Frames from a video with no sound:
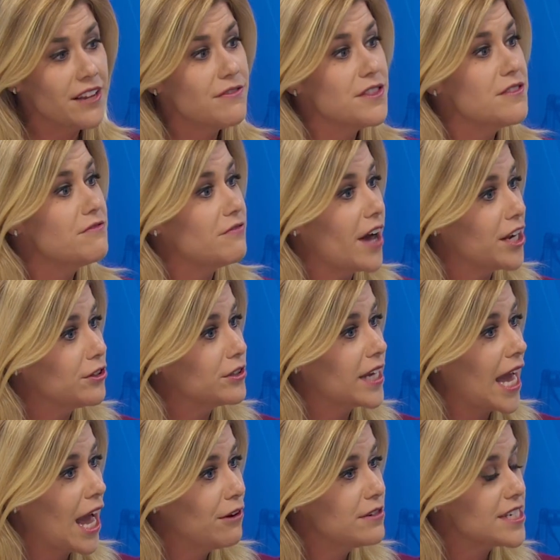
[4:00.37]
of in the final
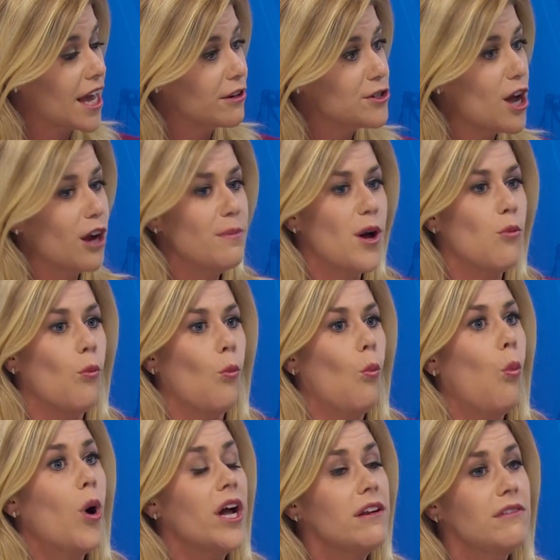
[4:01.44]
countdown. Talk about
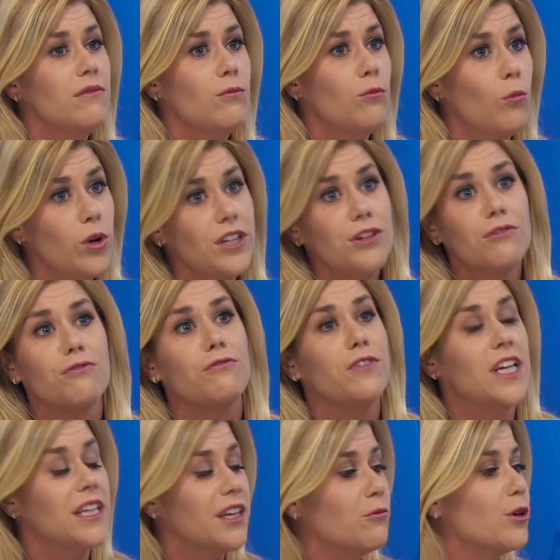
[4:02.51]
what, what you're
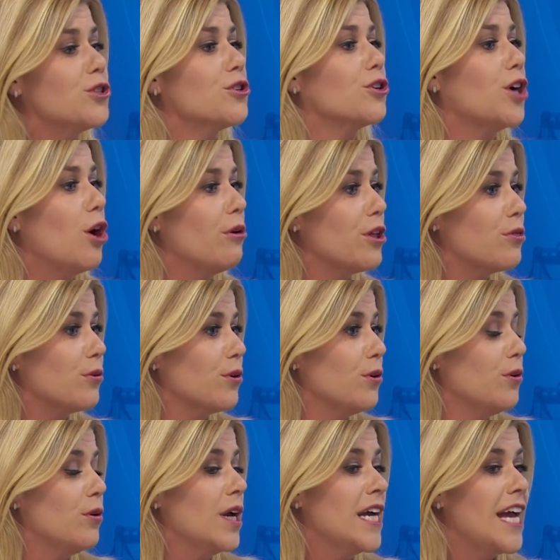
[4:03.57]
feeling, what you're going
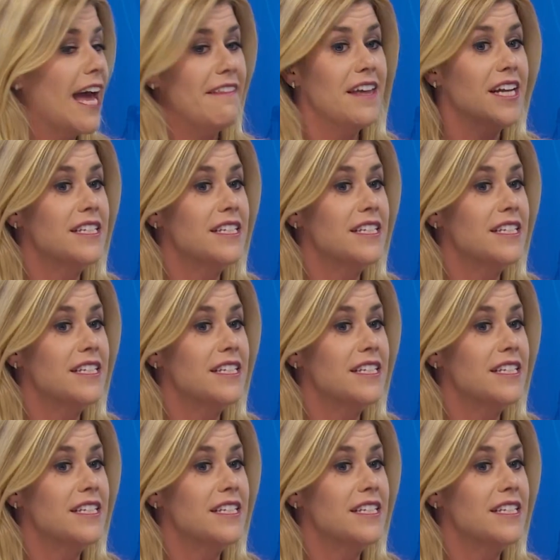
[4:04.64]
through, and the